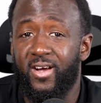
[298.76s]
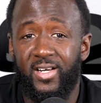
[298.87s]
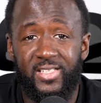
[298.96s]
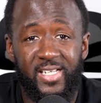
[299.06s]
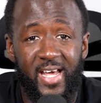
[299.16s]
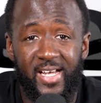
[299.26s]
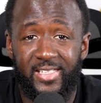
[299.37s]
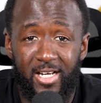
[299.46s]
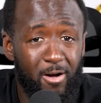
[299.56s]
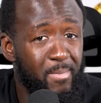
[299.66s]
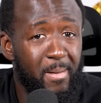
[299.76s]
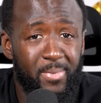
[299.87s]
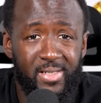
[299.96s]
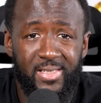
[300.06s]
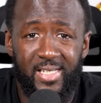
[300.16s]
content has helped my
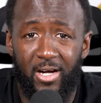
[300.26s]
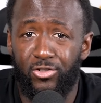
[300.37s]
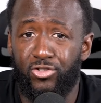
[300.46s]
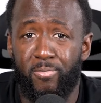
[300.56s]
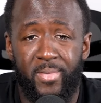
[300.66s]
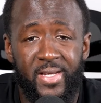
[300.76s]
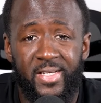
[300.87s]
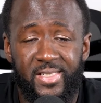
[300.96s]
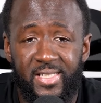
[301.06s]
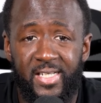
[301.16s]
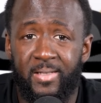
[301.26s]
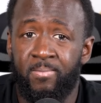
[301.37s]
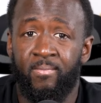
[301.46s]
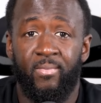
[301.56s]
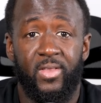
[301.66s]
business out tremendously.
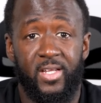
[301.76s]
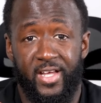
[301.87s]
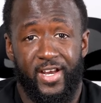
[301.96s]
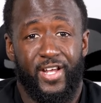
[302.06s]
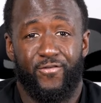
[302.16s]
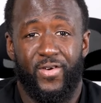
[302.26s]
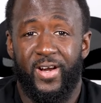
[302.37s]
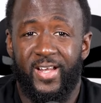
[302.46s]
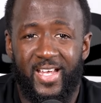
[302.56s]
Getting in front of the